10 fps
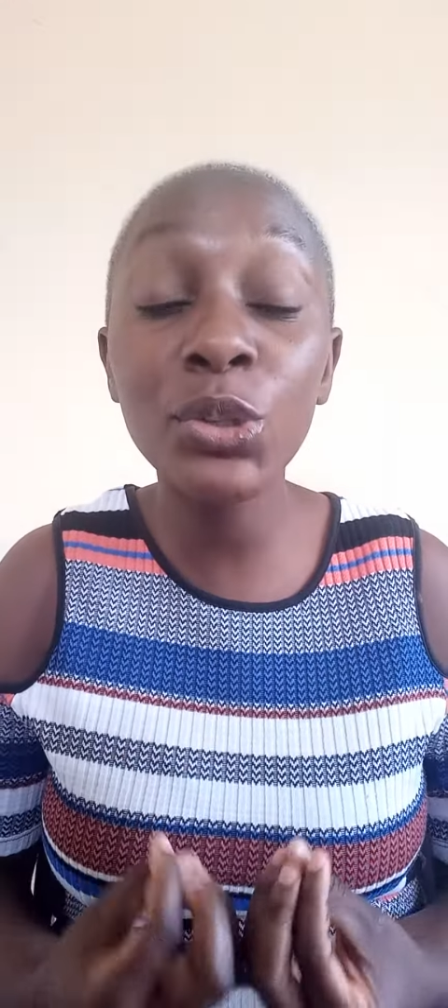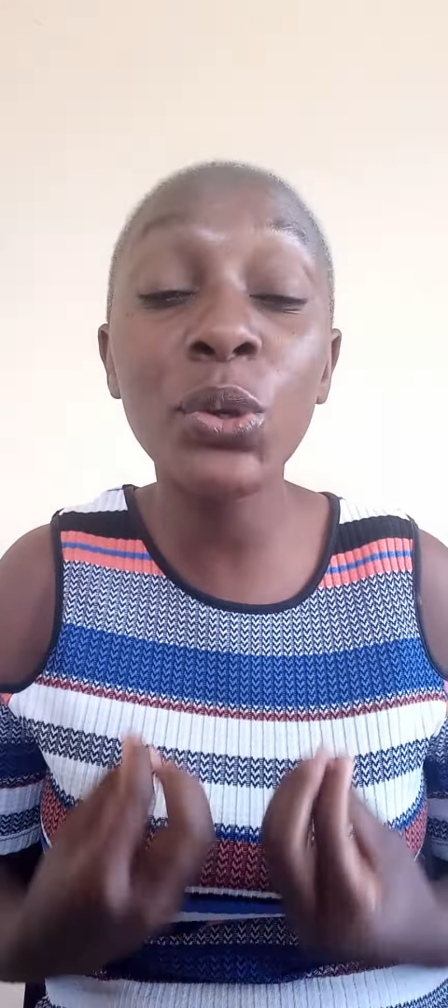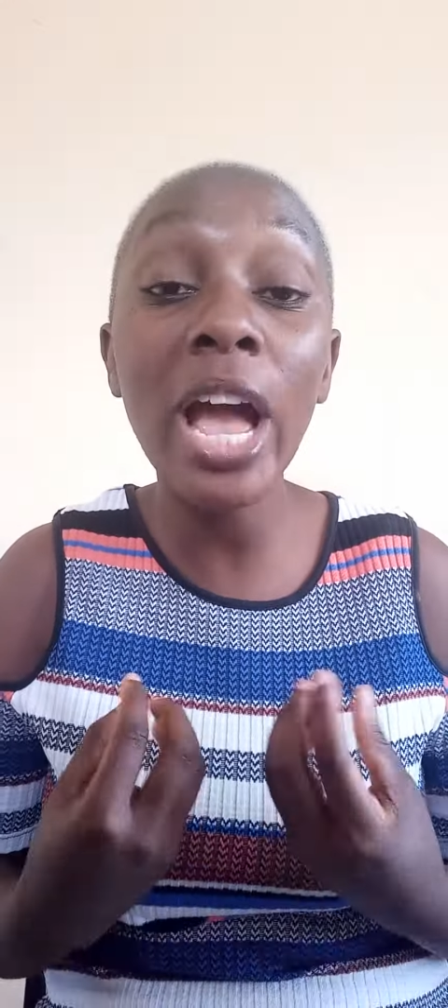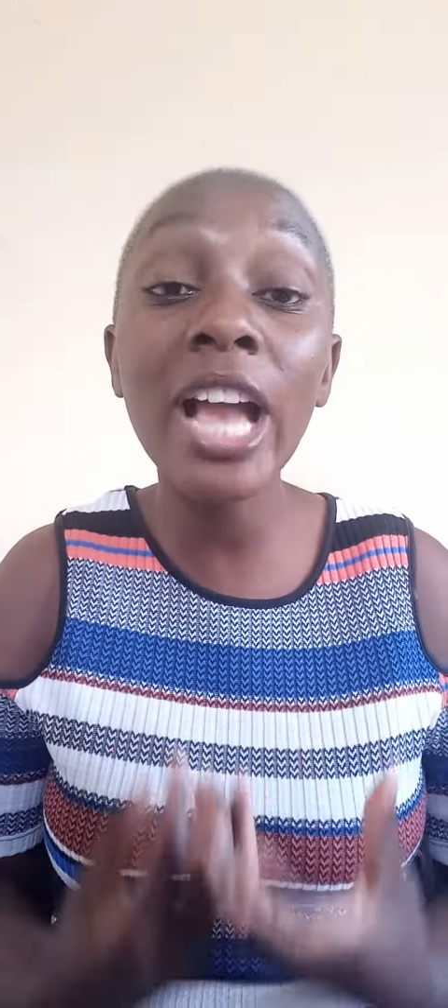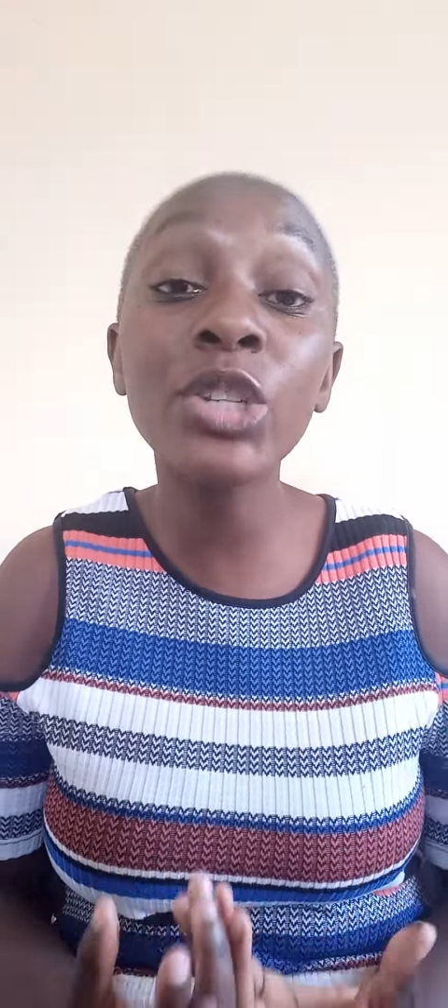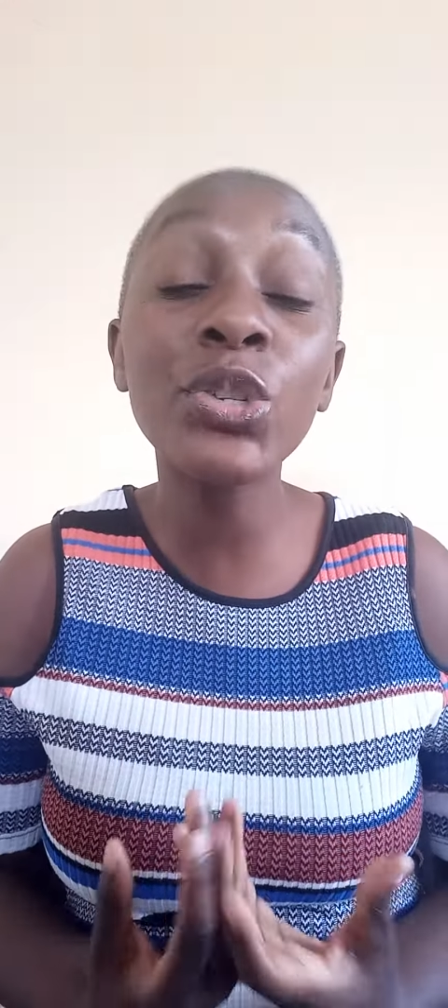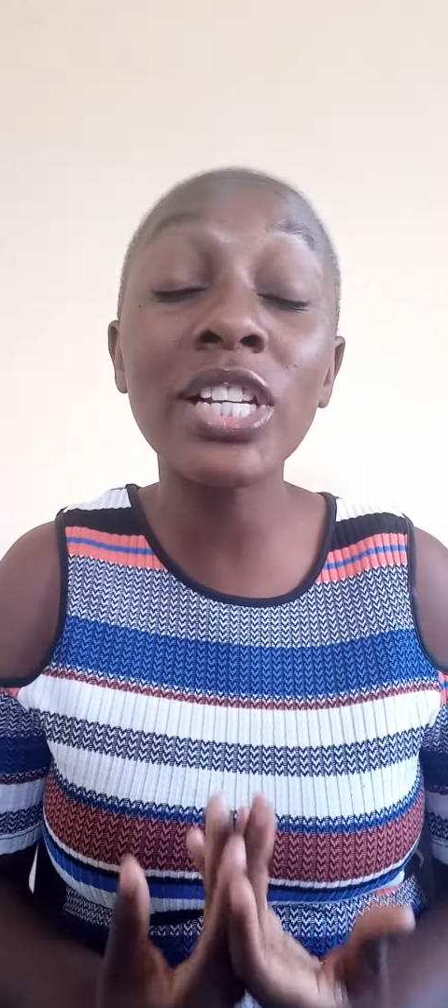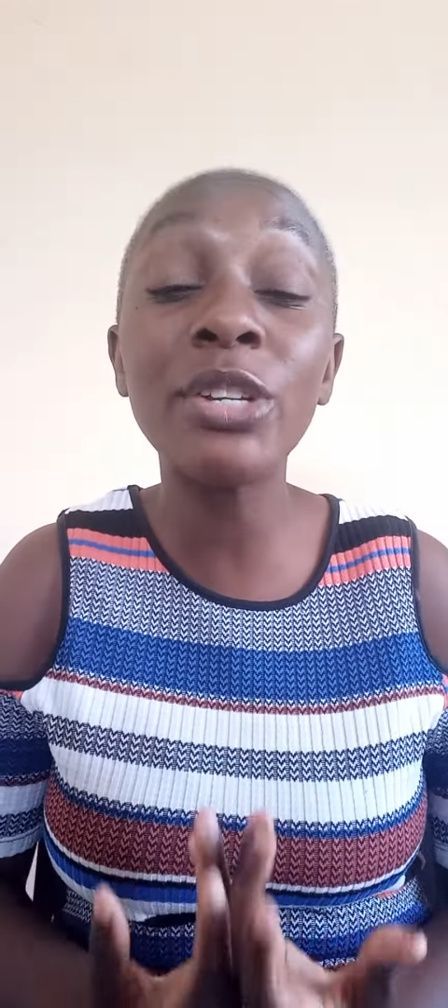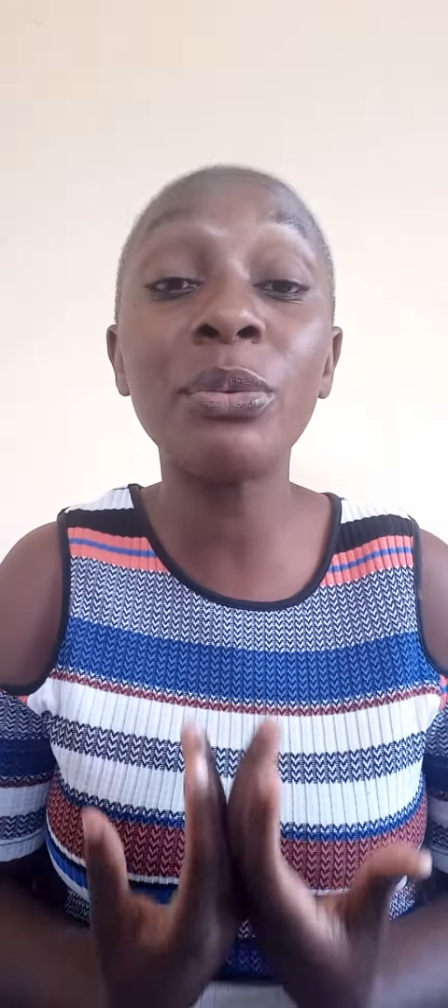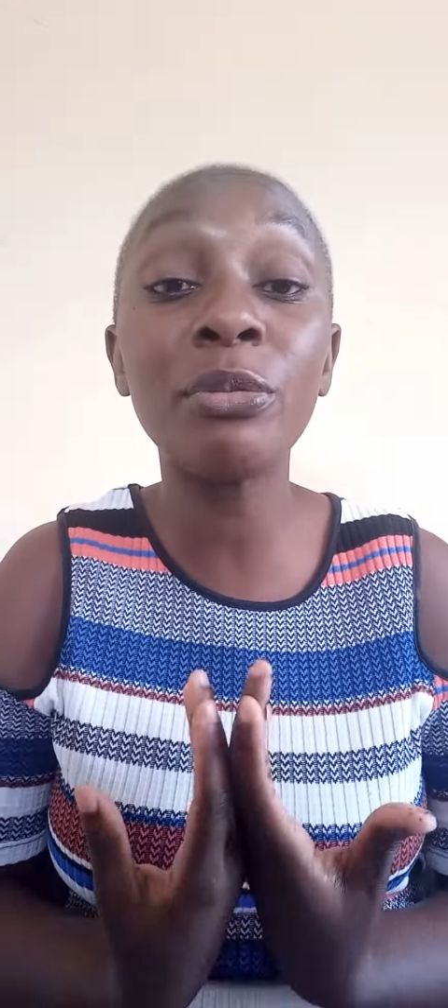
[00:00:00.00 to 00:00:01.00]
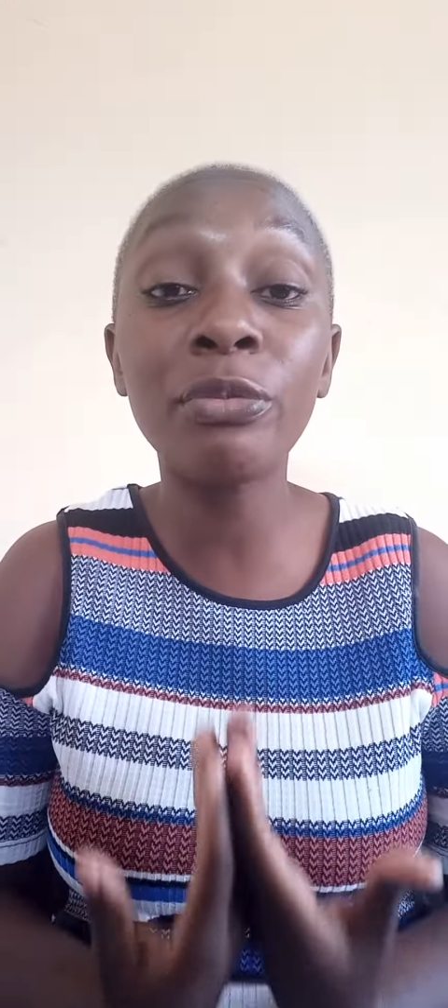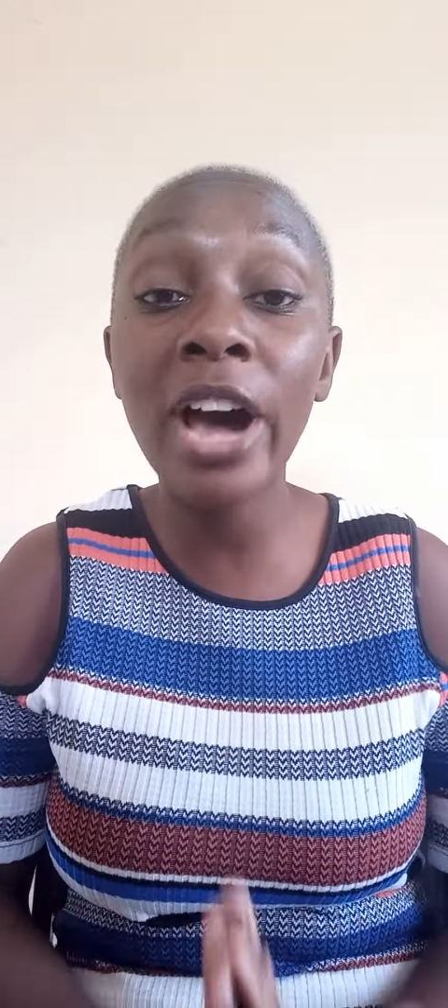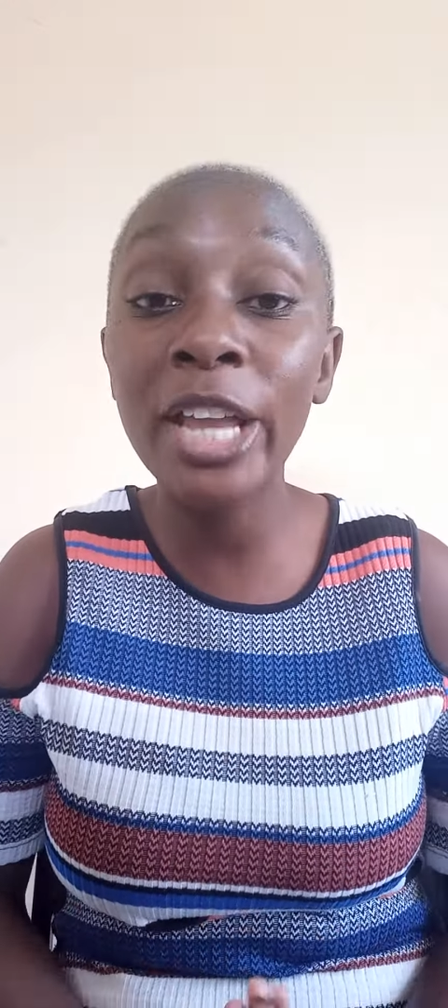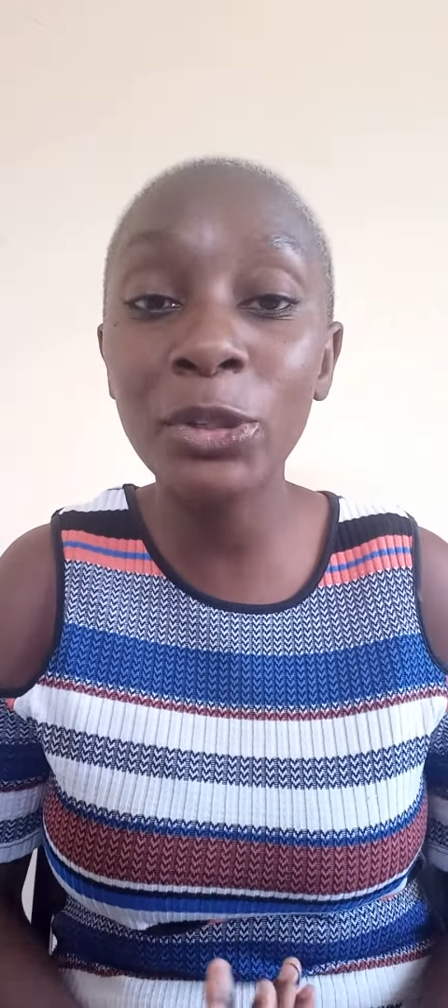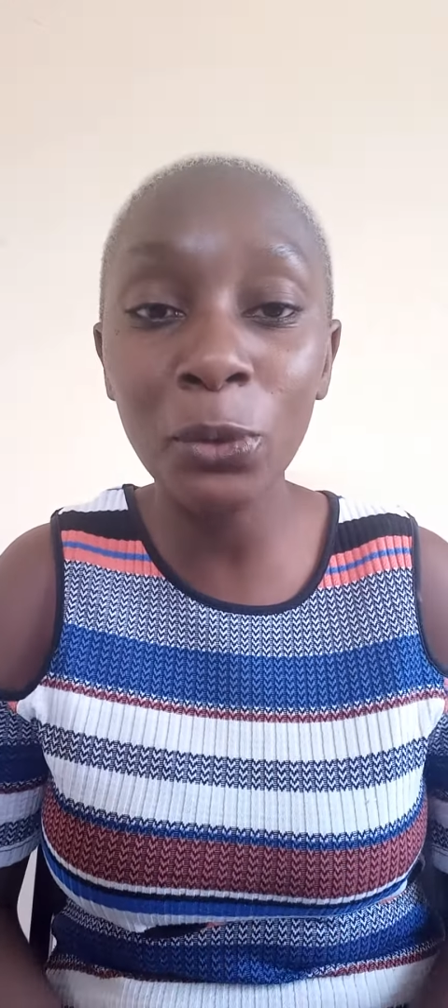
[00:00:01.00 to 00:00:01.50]
to actually
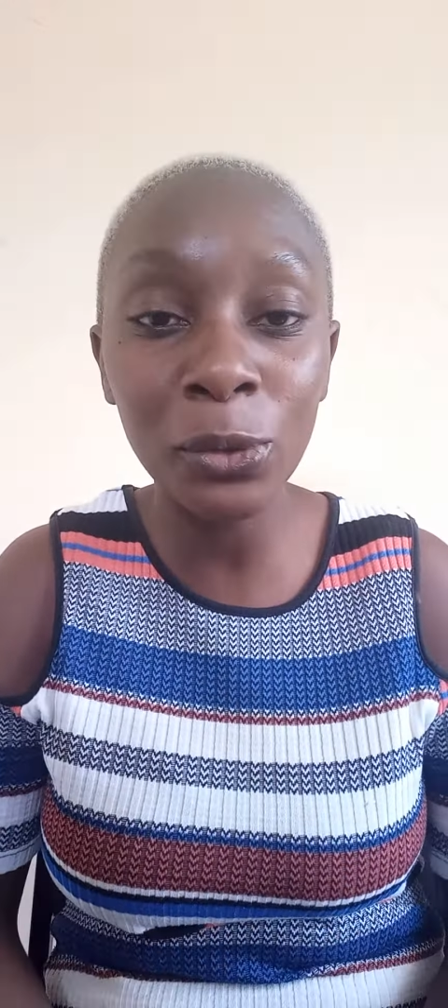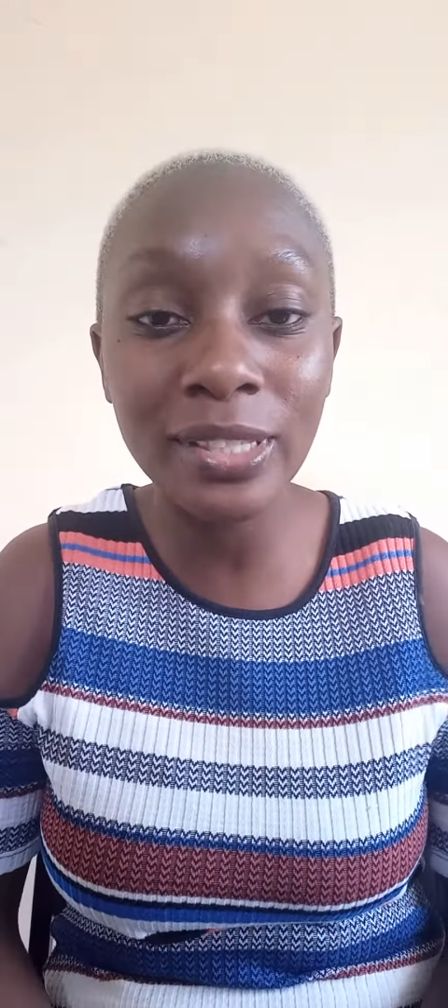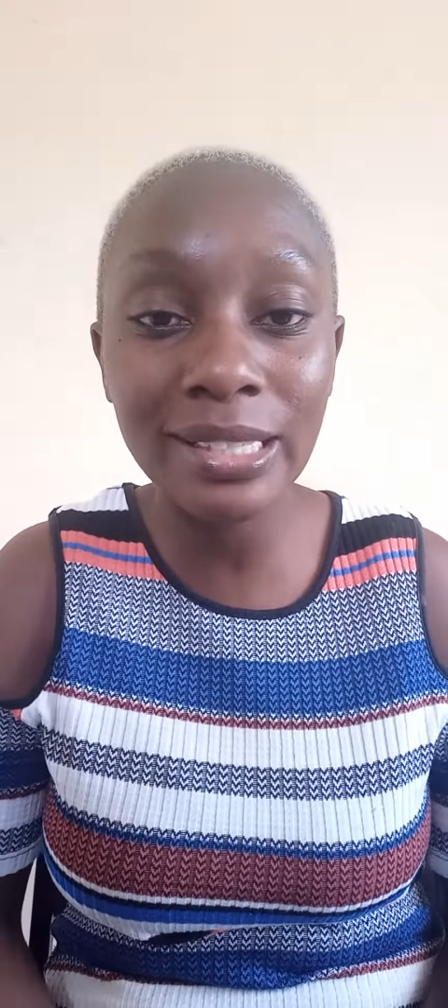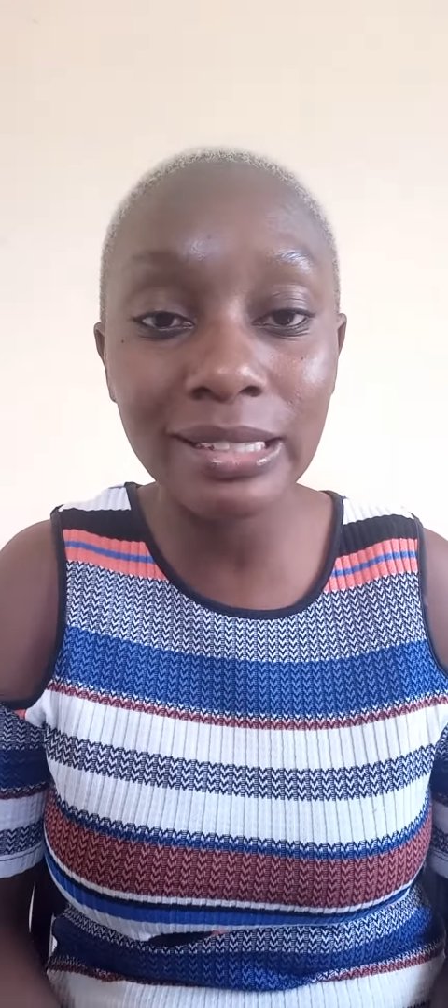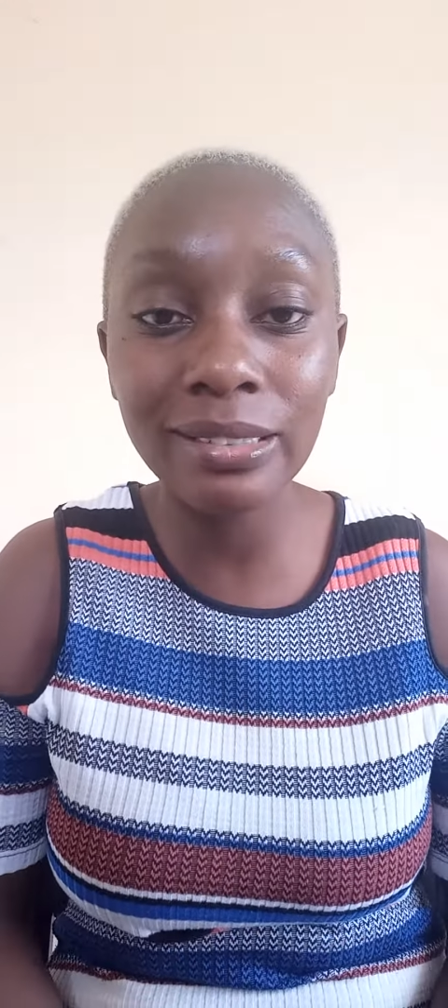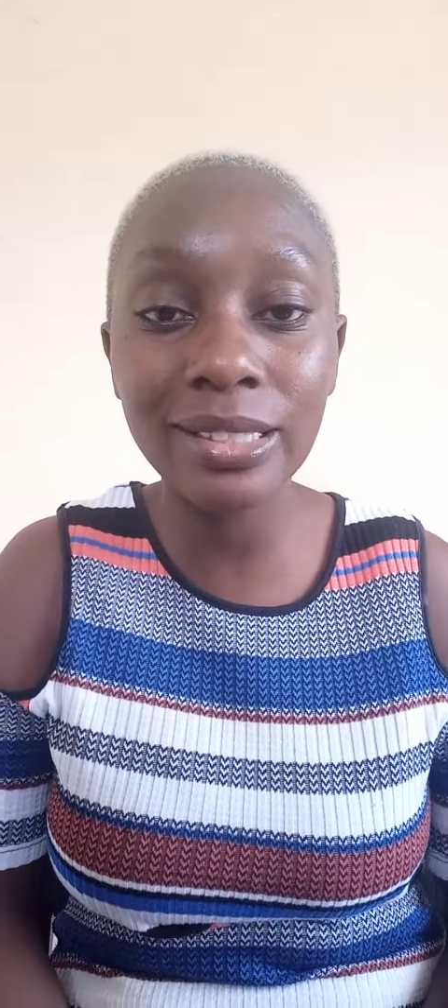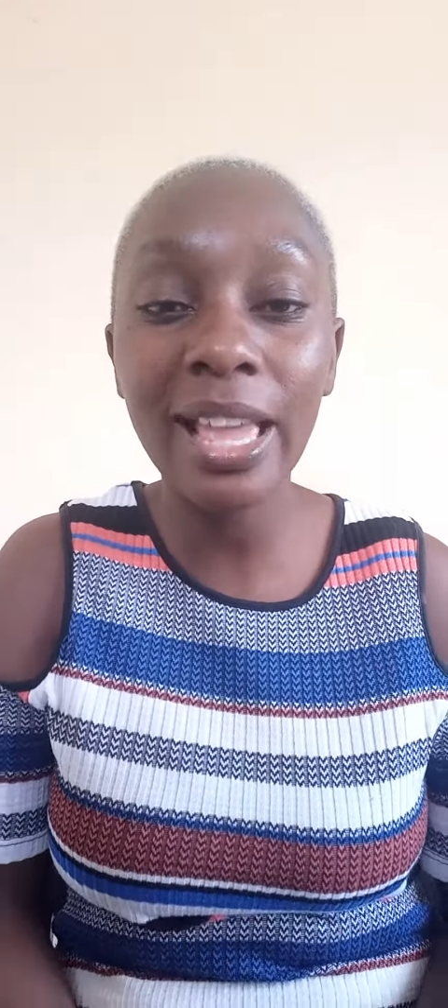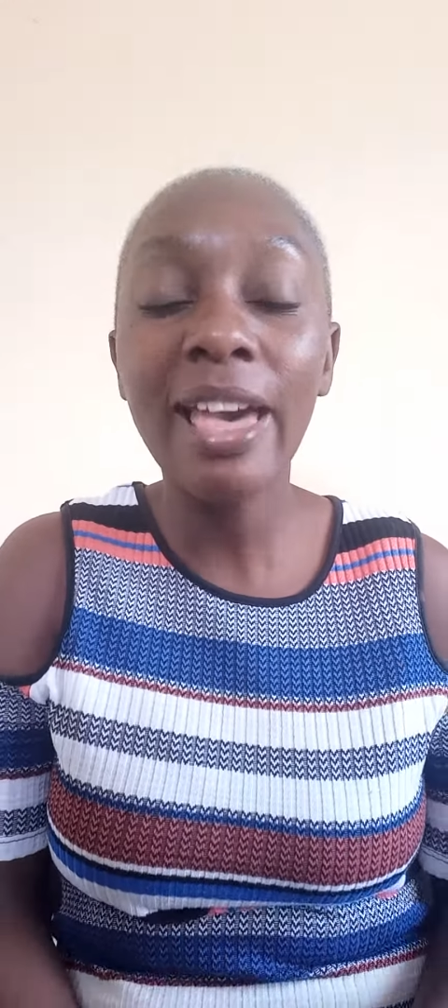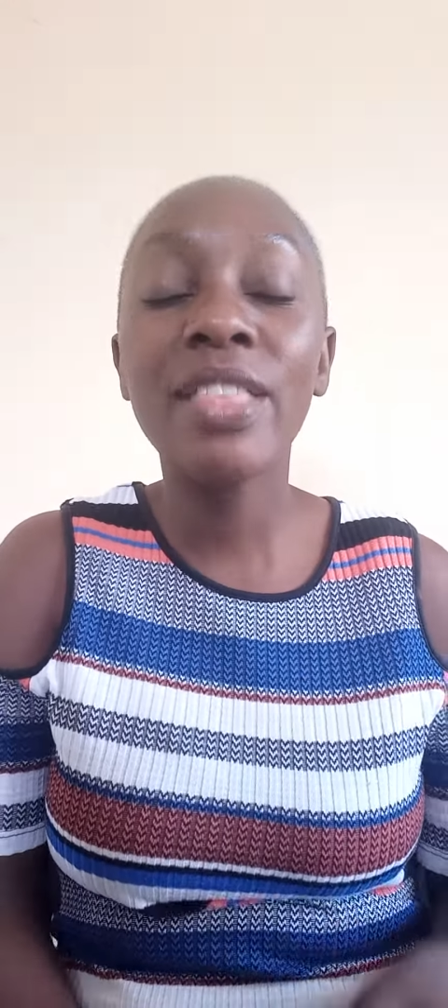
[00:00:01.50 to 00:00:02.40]
refine your own skills.